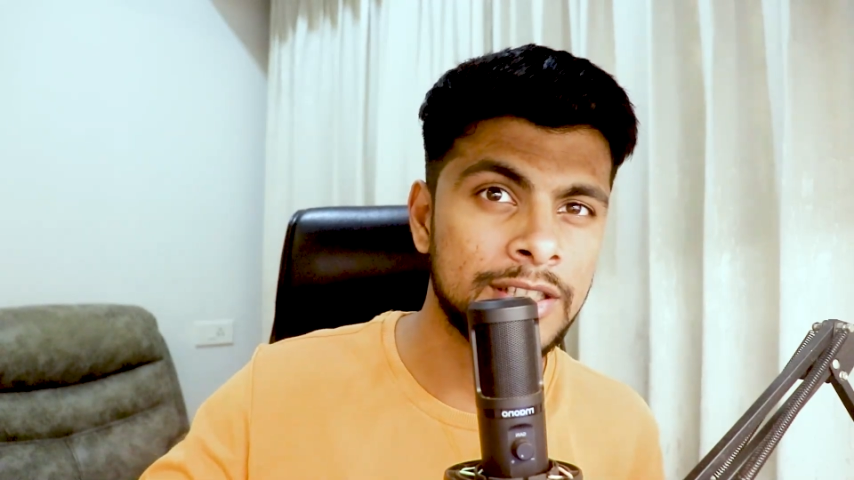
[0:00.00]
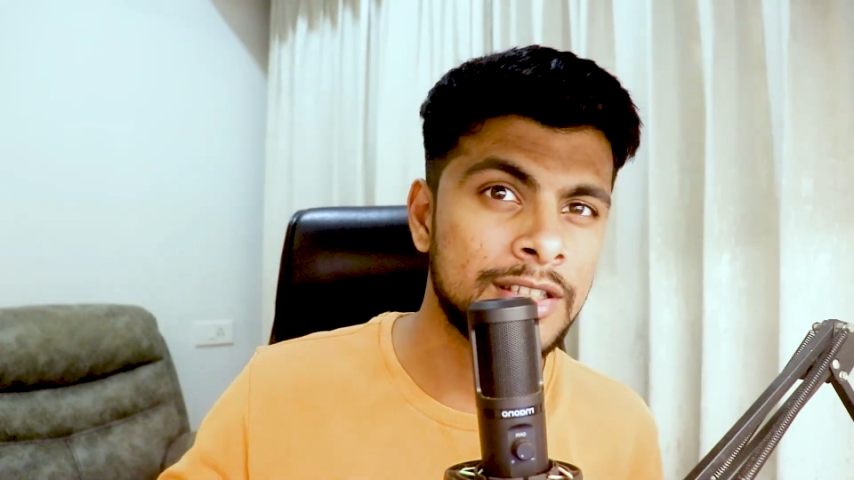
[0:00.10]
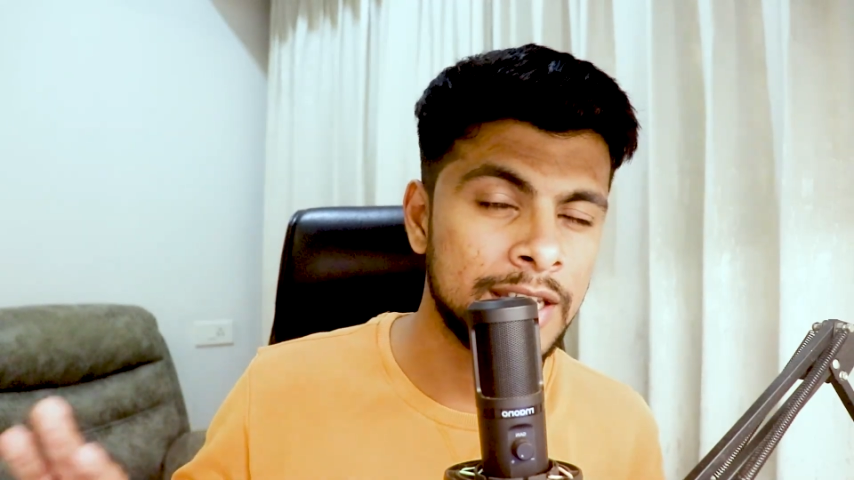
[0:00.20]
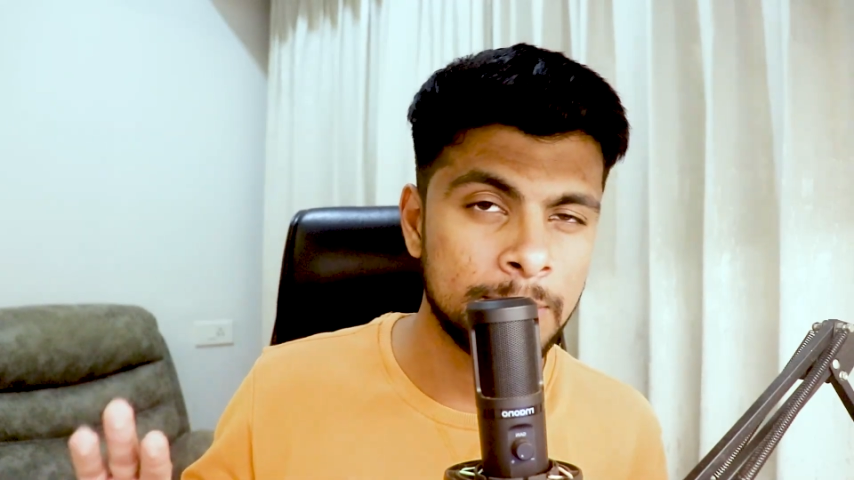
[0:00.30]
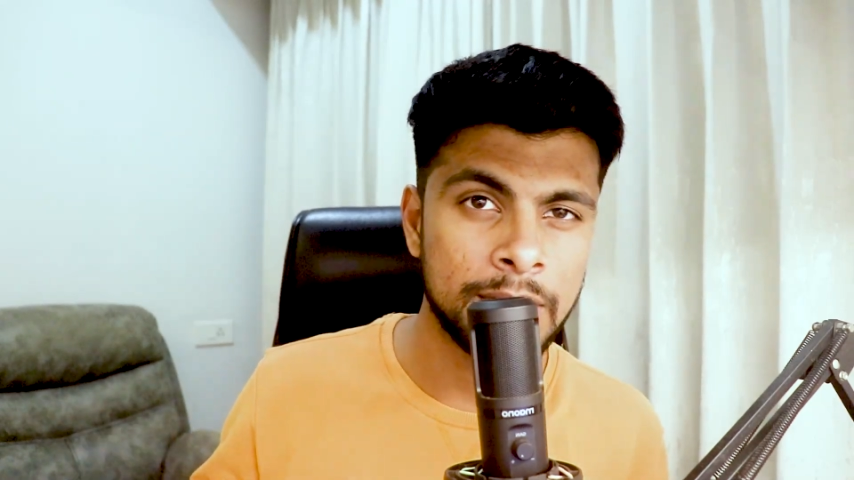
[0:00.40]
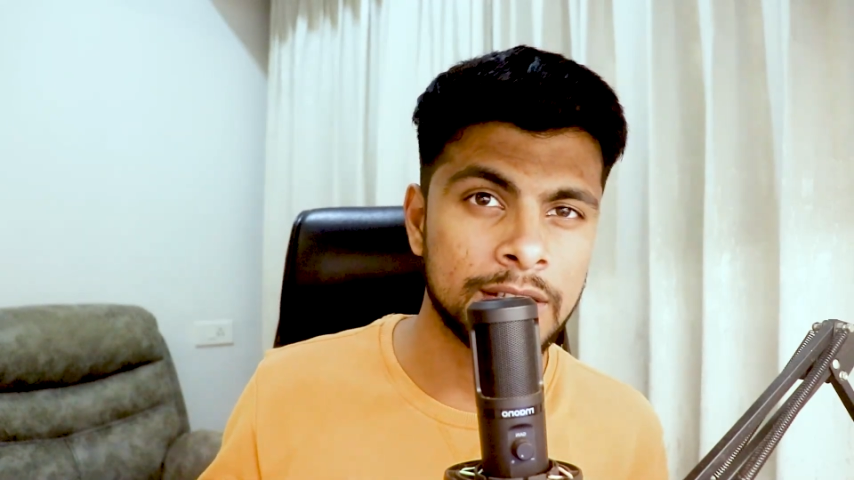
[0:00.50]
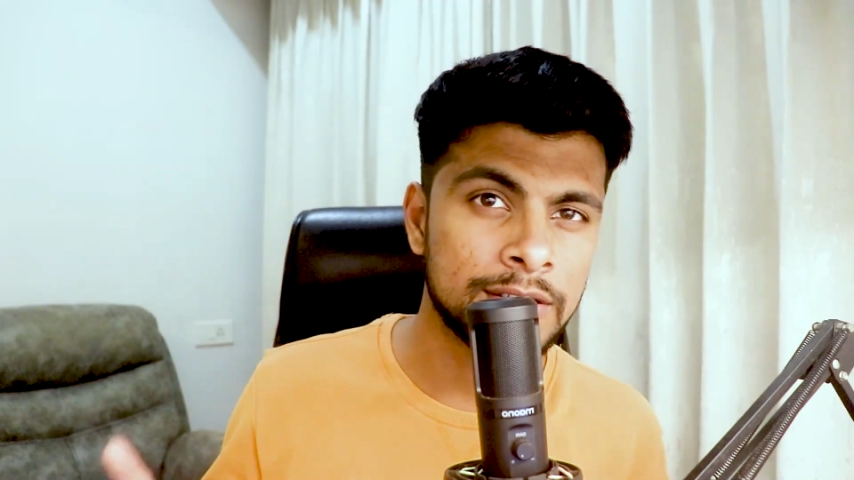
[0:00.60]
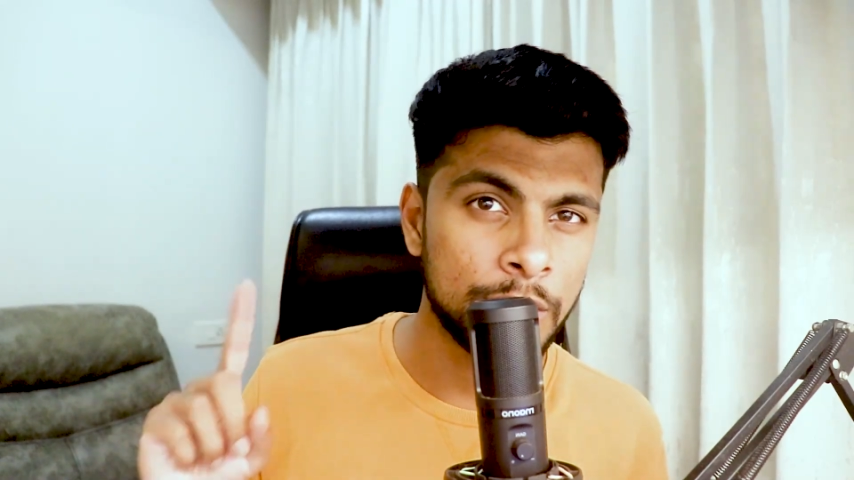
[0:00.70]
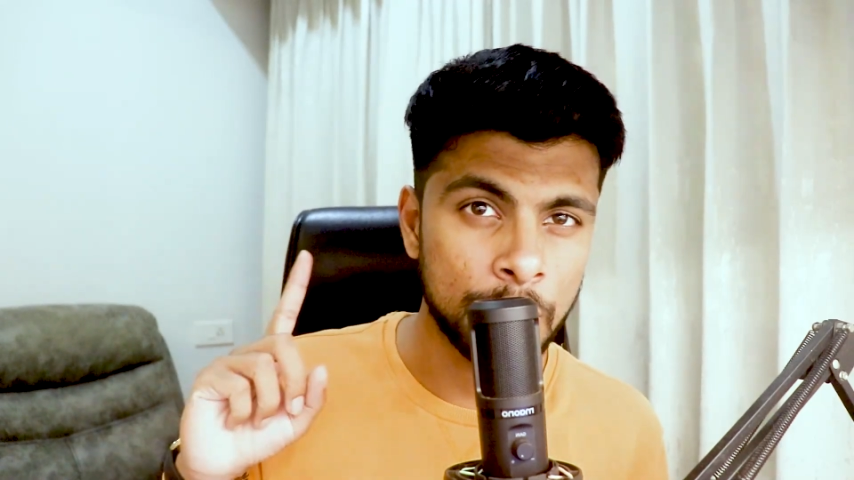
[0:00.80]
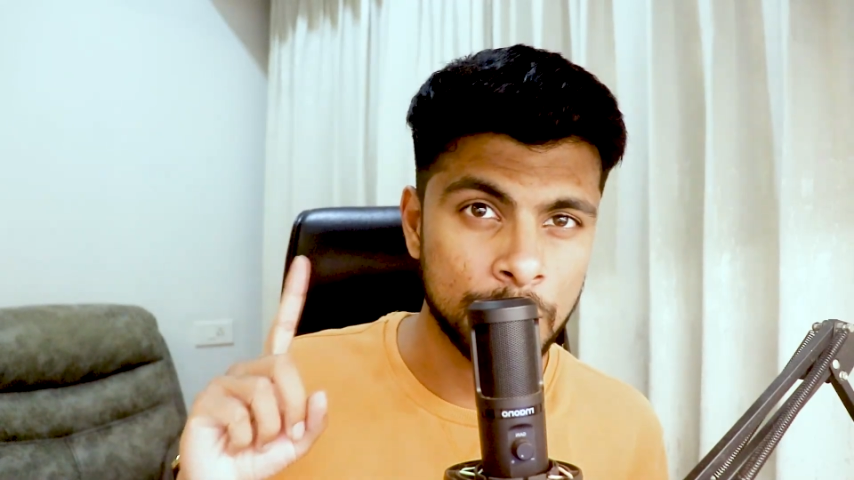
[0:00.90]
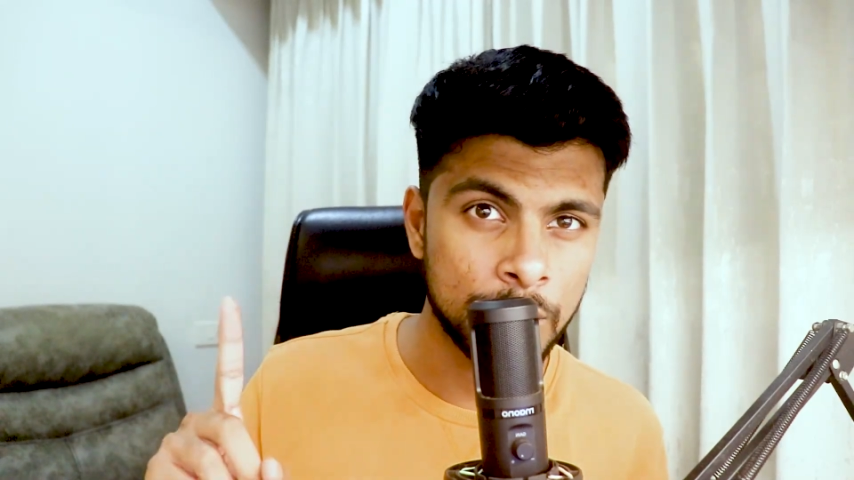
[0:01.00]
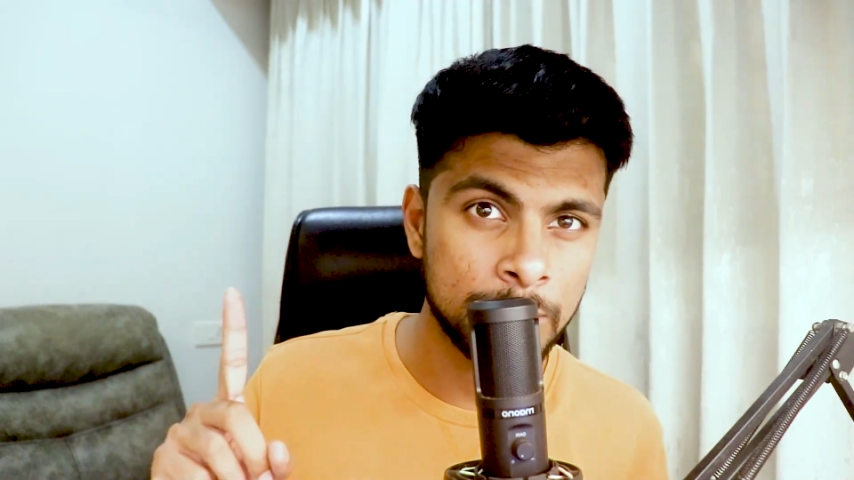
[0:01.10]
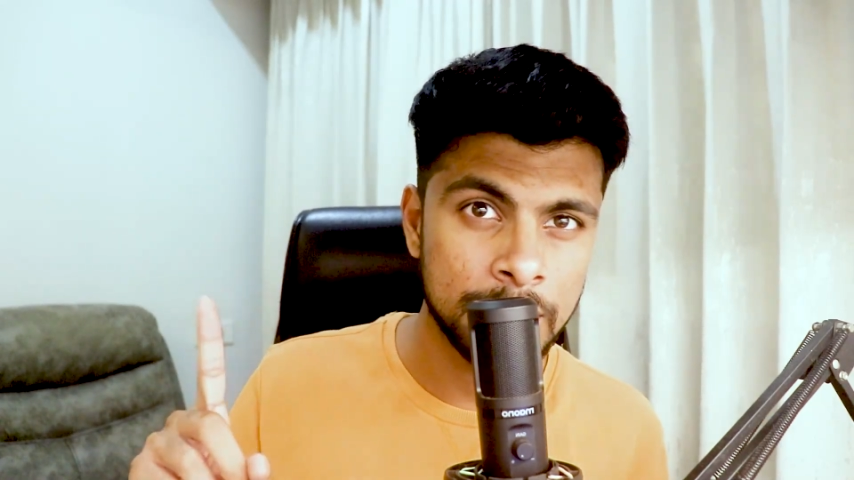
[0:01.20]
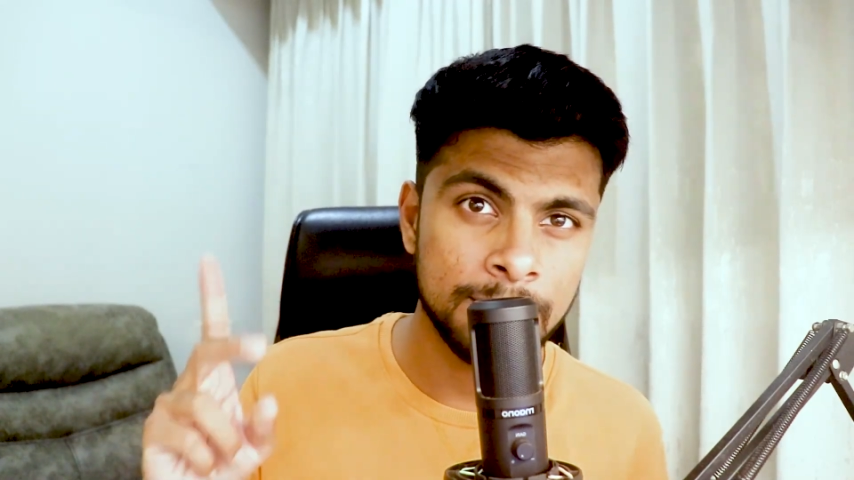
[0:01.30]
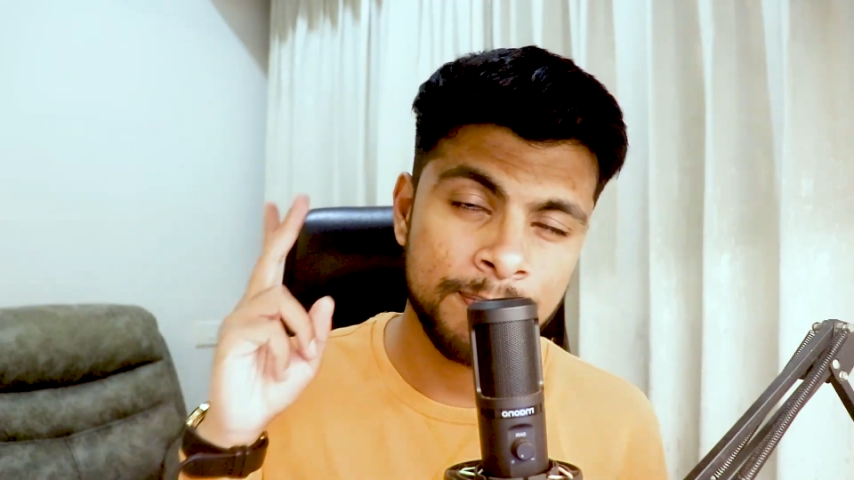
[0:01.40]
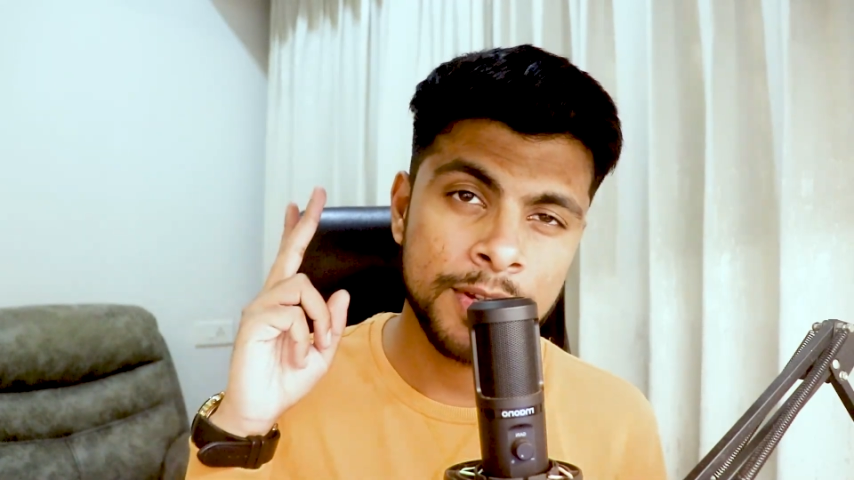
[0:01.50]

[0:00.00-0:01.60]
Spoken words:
3 months, October,